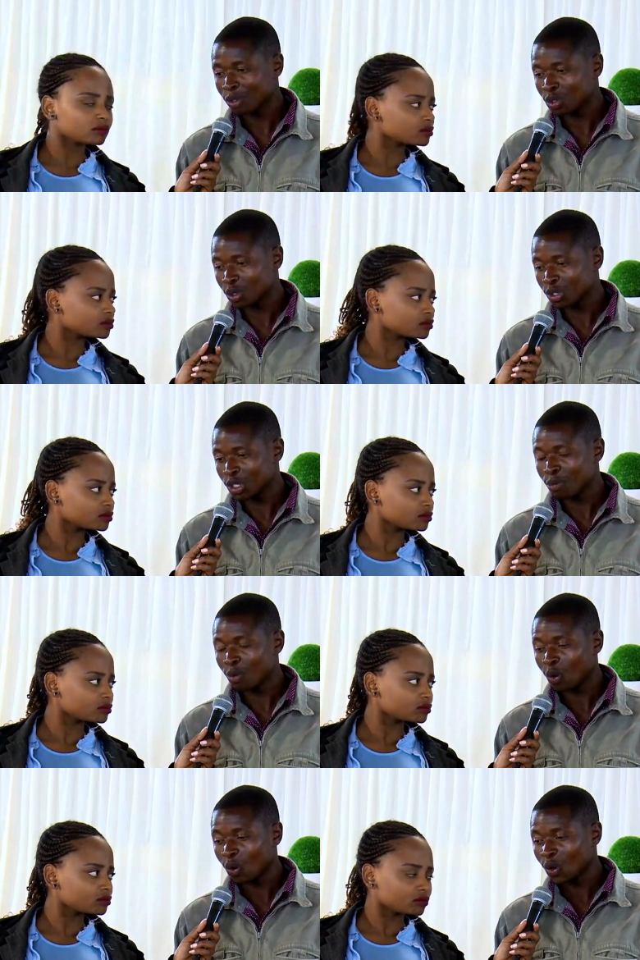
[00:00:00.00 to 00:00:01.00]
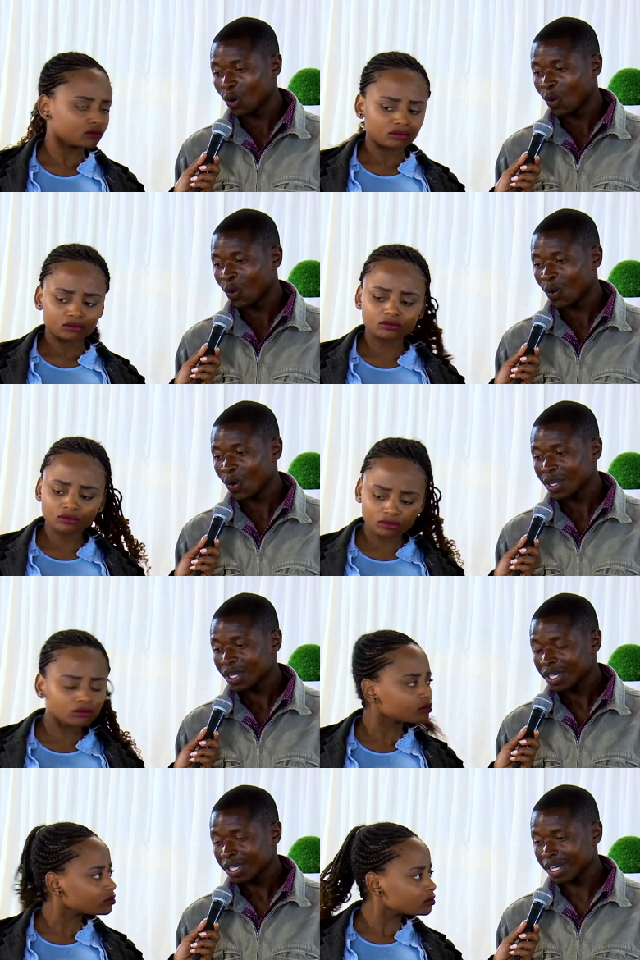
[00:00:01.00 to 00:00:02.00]
Speaker 1: Mutunzi Mkolo, mm
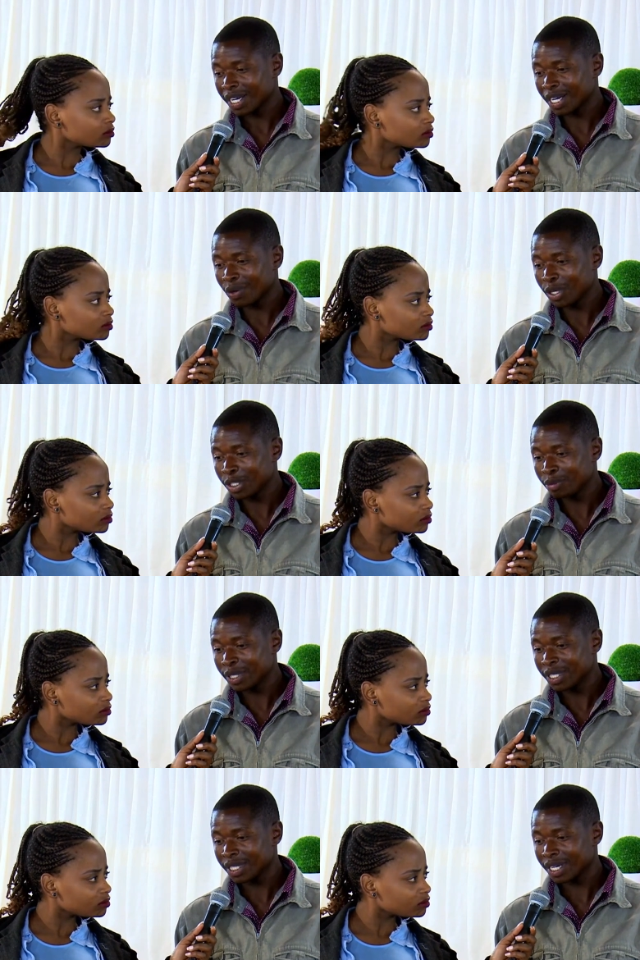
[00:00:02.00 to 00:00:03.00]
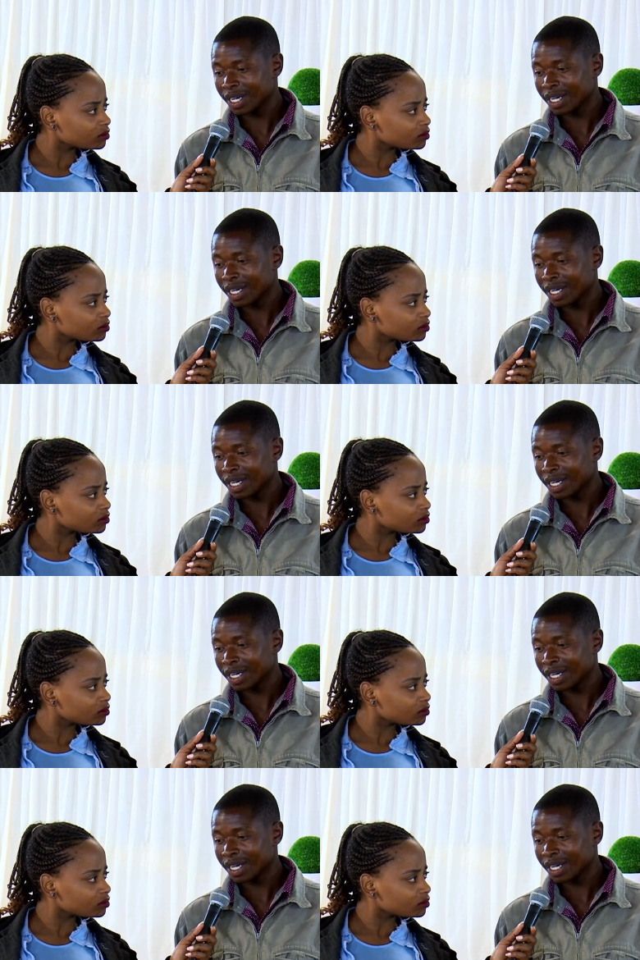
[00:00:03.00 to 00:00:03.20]
-hmm. uh, eh, which means uh,